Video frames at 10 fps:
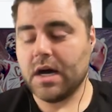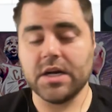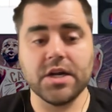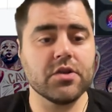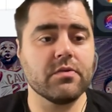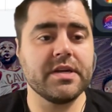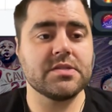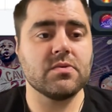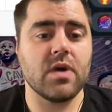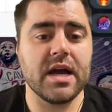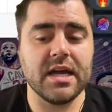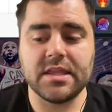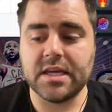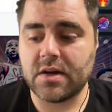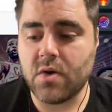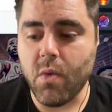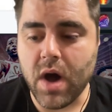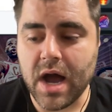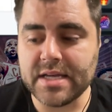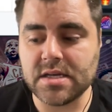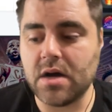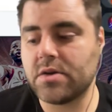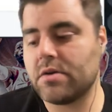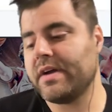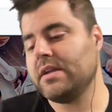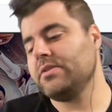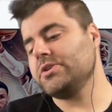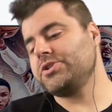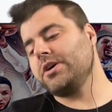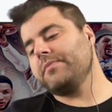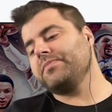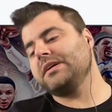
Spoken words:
Another reason why I think Kawhi is underrated this year